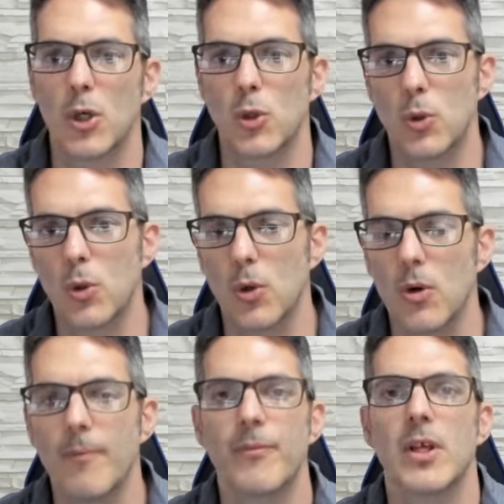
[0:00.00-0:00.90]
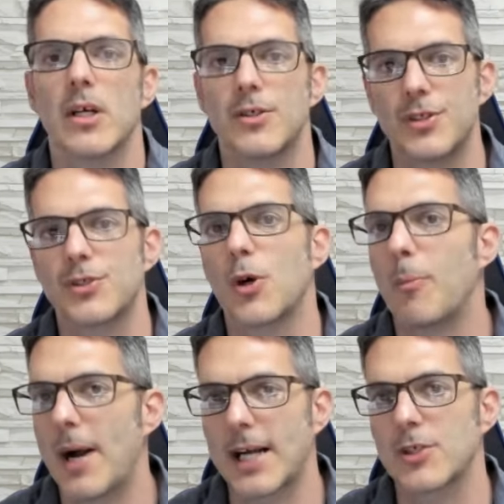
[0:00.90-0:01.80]
Google Cisco
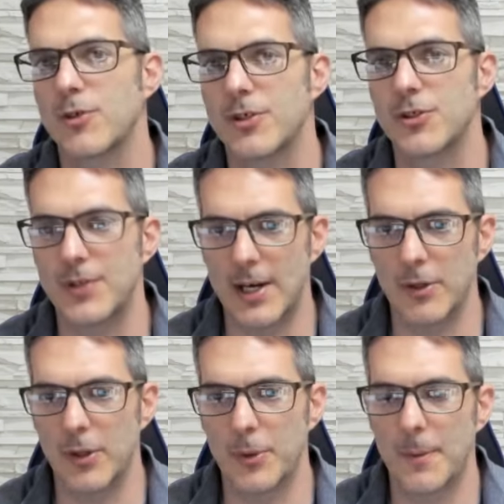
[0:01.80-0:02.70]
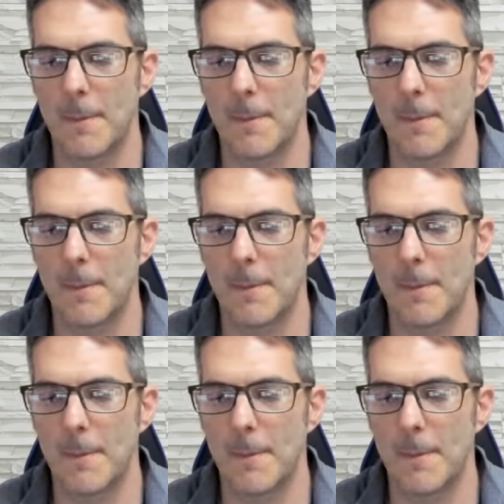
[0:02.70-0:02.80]
Packet Tracer download.